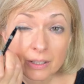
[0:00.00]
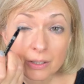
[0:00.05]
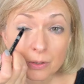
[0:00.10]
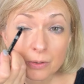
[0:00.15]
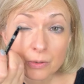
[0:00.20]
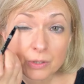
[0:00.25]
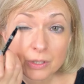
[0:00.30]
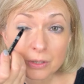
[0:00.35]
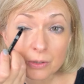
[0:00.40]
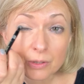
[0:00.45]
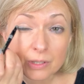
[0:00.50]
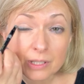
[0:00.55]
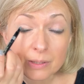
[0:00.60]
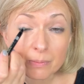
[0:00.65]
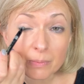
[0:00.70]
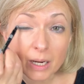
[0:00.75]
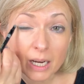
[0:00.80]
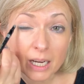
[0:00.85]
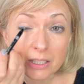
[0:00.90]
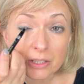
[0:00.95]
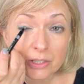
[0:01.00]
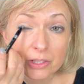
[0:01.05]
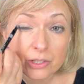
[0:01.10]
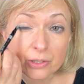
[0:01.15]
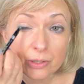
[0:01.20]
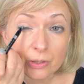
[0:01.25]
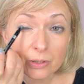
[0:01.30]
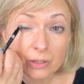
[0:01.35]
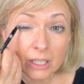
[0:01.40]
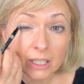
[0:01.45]
use to smudge
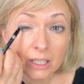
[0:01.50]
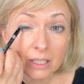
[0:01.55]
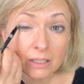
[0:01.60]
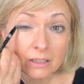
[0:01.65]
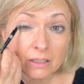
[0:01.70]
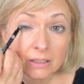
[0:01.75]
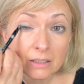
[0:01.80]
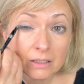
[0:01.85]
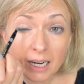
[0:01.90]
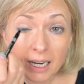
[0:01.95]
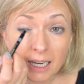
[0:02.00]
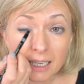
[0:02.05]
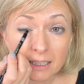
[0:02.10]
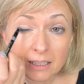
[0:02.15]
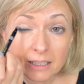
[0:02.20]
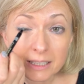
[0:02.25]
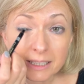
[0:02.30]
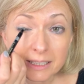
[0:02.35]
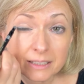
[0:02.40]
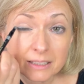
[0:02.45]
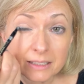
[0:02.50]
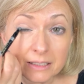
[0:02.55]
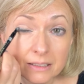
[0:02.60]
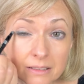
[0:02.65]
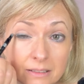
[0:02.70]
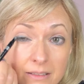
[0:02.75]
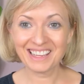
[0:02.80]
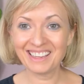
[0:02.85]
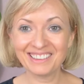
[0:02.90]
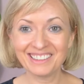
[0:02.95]
your eyeliner.
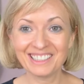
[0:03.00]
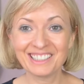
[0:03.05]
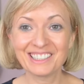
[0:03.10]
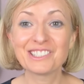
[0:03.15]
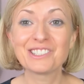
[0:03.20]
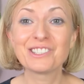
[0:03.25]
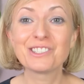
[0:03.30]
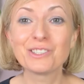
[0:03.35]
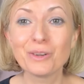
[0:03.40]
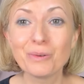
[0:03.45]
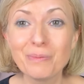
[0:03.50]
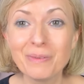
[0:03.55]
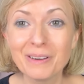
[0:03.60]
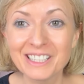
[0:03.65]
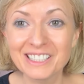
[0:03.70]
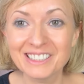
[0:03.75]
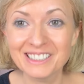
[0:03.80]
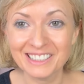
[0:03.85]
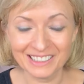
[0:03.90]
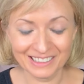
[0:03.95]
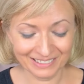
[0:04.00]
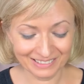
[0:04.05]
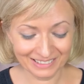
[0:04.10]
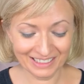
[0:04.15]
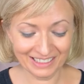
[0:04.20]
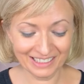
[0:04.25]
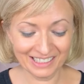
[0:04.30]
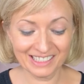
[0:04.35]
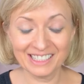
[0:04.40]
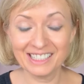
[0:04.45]
I think it's so pretty.
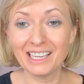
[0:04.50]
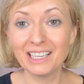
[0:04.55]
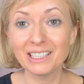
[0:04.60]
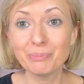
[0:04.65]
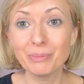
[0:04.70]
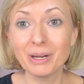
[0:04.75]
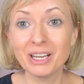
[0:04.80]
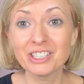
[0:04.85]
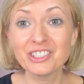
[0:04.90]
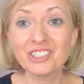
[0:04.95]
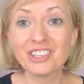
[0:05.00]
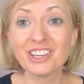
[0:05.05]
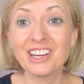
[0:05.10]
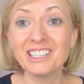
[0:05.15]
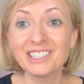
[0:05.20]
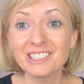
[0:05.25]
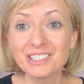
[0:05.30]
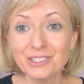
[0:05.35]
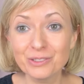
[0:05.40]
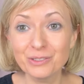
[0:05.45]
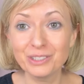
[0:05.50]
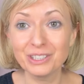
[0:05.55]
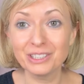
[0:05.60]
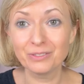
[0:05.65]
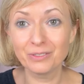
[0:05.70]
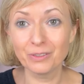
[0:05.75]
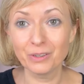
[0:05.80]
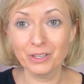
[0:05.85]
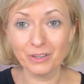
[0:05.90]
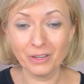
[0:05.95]
There is not much else you
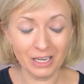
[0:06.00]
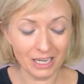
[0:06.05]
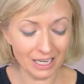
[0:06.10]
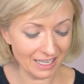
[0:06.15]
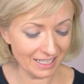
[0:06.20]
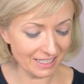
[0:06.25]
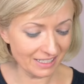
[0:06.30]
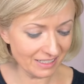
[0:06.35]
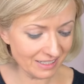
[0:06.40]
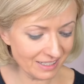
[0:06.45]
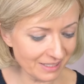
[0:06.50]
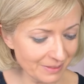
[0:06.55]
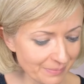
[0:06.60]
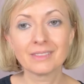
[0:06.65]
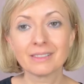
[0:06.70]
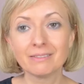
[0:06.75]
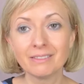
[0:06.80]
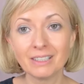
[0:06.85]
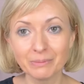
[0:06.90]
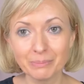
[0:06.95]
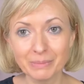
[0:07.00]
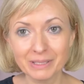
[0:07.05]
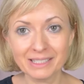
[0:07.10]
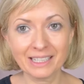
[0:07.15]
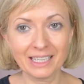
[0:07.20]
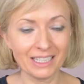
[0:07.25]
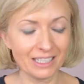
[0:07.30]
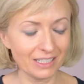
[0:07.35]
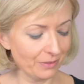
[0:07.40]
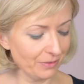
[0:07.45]
need for your eyes well
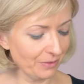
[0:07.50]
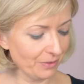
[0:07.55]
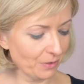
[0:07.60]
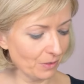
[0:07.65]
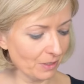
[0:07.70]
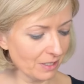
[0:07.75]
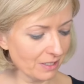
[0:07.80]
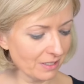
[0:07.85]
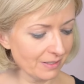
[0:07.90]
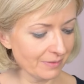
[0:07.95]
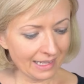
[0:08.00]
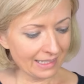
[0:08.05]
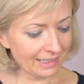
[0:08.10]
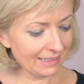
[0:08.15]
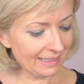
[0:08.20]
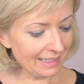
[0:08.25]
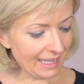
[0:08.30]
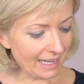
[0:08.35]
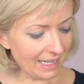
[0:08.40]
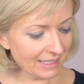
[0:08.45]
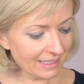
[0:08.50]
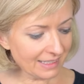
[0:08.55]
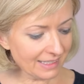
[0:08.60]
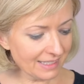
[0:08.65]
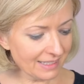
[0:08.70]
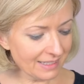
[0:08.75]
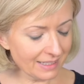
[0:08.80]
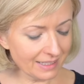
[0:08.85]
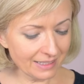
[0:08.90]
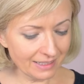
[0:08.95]
mascara of course
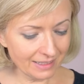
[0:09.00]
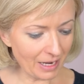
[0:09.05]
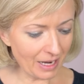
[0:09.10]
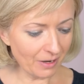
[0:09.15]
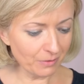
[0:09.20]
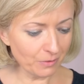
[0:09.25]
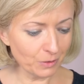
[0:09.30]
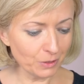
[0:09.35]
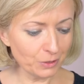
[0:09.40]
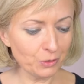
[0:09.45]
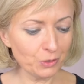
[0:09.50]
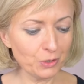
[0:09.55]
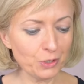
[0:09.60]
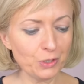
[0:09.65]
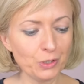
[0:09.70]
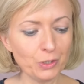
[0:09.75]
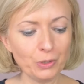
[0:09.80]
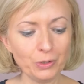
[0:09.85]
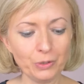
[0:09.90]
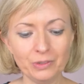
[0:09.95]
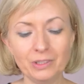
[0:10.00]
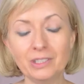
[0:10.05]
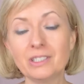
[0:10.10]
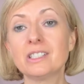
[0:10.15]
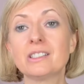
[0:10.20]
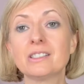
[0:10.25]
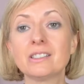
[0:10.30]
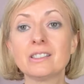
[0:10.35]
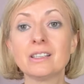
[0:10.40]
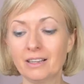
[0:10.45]
next i want to show you
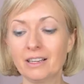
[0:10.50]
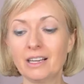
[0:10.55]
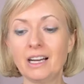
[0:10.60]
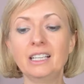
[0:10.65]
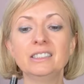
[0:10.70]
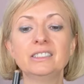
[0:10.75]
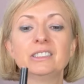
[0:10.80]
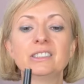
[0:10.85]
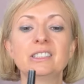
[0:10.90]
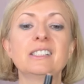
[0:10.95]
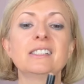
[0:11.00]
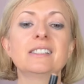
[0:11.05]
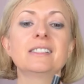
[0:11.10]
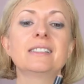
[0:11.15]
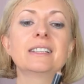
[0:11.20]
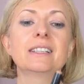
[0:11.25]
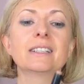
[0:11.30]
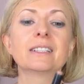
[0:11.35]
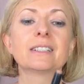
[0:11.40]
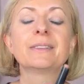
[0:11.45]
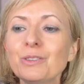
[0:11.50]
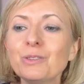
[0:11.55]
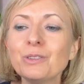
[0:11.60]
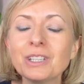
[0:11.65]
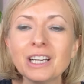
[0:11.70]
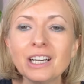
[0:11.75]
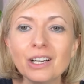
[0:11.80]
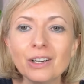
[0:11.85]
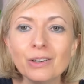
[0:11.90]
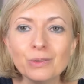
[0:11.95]
this contour stick
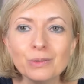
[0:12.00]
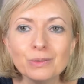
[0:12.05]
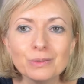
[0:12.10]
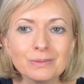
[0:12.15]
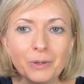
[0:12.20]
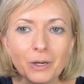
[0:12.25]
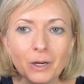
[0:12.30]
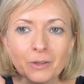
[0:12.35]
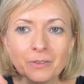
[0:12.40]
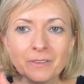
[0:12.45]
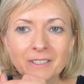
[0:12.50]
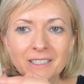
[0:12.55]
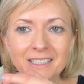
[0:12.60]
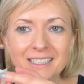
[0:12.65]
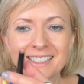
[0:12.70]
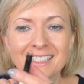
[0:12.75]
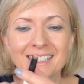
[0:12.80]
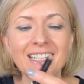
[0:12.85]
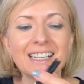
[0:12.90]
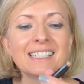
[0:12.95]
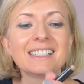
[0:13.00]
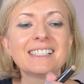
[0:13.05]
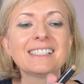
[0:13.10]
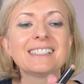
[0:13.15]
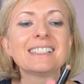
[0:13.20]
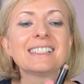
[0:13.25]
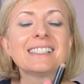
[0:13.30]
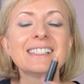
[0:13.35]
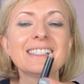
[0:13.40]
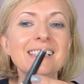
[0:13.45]
look how perfect size
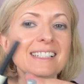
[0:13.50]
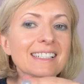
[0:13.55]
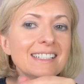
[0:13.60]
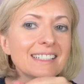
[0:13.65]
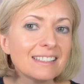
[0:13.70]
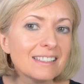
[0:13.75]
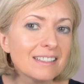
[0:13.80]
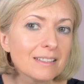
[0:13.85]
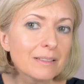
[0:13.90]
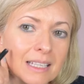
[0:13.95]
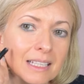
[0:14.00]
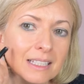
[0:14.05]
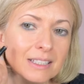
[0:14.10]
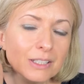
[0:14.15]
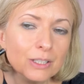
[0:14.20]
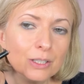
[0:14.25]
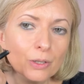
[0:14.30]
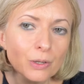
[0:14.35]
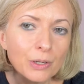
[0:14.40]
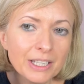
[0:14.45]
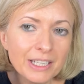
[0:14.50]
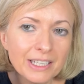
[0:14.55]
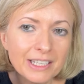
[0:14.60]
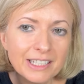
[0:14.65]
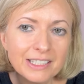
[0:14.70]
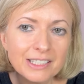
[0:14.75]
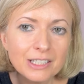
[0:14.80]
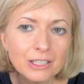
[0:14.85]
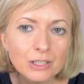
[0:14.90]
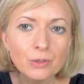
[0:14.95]
this is it's so
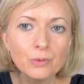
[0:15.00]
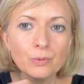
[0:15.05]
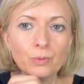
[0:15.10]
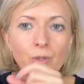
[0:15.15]
easy to